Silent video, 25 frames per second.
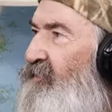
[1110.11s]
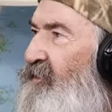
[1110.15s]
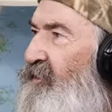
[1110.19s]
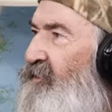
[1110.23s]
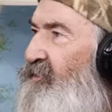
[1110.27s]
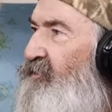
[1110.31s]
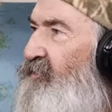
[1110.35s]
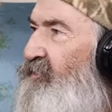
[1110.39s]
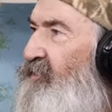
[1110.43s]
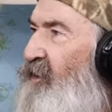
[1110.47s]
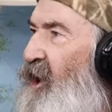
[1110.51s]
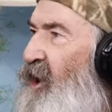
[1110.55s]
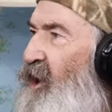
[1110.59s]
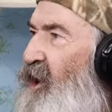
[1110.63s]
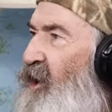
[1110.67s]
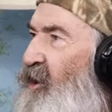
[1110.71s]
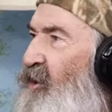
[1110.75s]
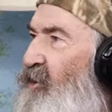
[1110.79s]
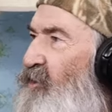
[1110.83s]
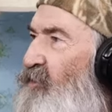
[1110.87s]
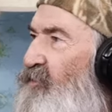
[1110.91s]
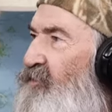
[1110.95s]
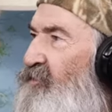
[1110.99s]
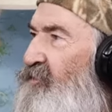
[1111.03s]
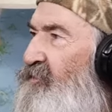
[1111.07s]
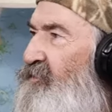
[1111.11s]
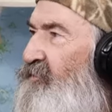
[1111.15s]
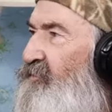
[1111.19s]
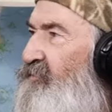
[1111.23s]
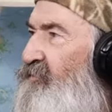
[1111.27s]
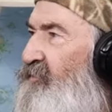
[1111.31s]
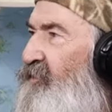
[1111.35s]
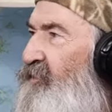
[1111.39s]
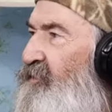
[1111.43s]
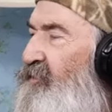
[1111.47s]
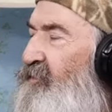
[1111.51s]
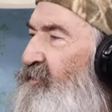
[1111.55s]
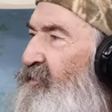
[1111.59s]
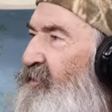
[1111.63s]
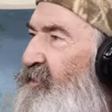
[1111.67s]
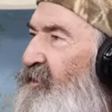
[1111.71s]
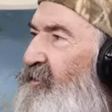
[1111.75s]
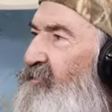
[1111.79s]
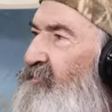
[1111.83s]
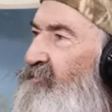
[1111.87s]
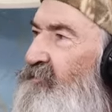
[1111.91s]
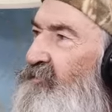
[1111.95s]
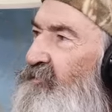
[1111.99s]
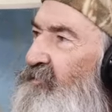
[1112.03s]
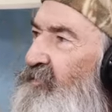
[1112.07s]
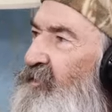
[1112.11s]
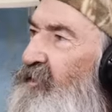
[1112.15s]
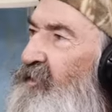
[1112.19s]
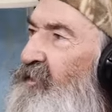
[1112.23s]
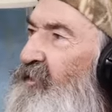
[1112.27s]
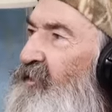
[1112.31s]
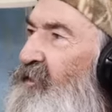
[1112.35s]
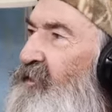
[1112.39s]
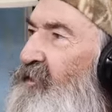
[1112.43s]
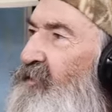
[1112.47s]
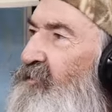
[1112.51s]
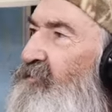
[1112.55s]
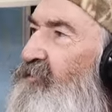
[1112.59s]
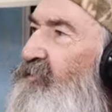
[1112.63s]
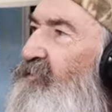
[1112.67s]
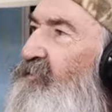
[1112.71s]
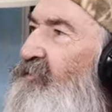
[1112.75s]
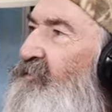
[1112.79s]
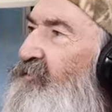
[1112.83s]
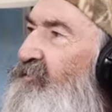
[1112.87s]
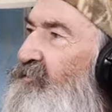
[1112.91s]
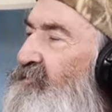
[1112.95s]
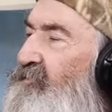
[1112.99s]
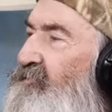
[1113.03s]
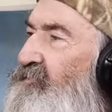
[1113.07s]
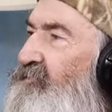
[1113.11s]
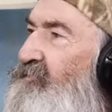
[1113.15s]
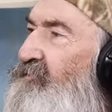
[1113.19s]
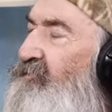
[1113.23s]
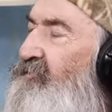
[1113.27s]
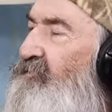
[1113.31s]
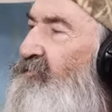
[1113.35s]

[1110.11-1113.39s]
just logs with with a well, just think if